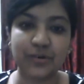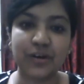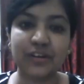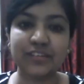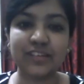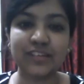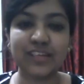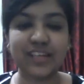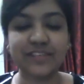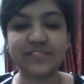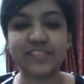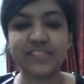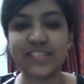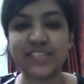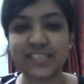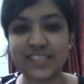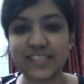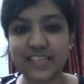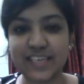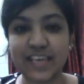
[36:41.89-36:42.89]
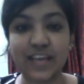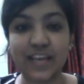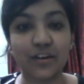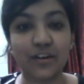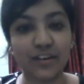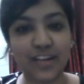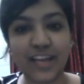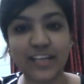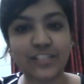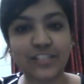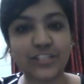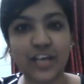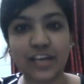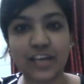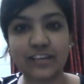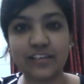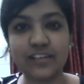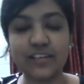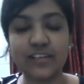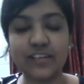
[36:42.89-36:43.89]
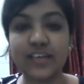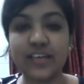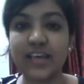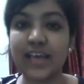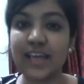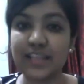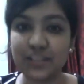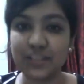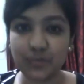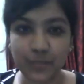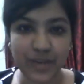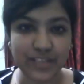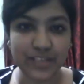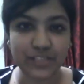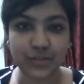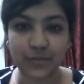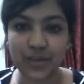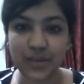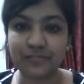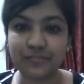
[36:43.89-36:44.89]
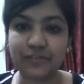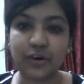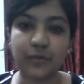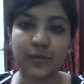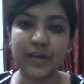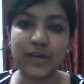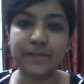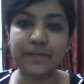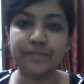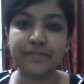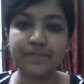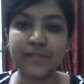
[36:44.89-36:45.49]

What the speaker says: on the Glyphs CCE online channel in the weeks going forward